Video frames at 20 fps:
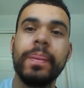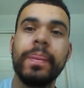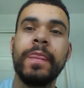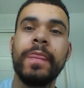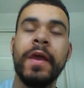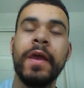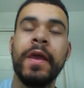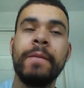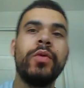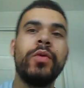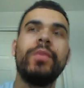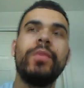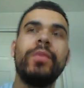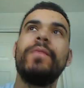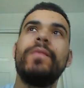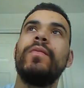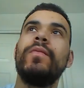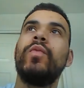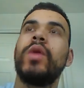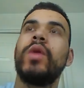Yeah. What
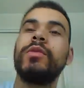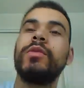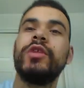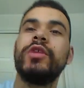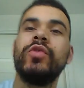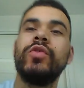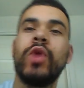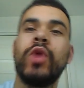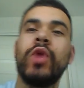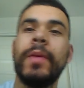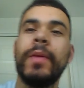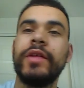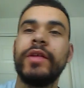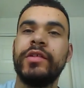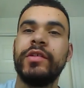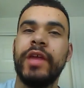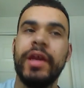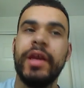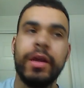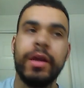I'm going to talk about
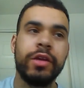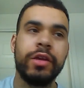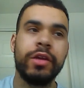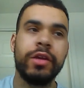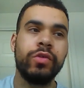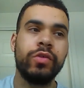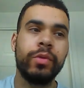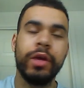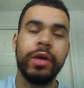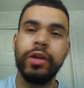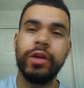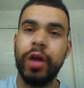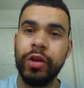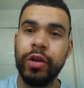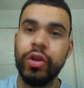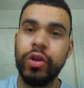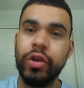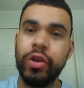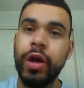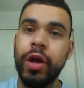today, I'm going to talk
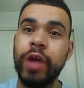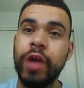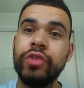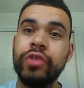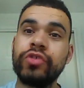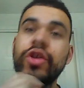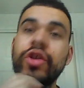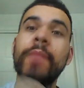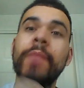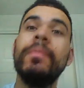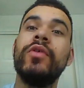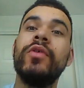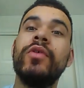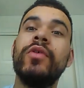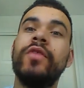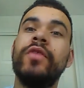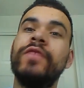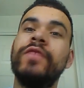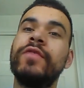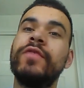about a number
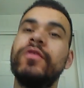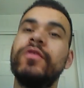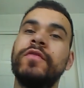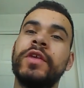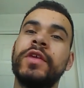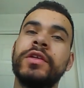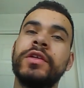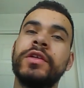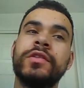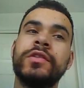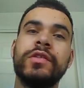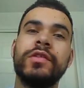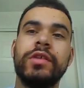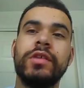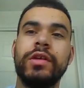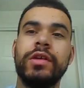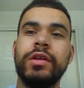of different things.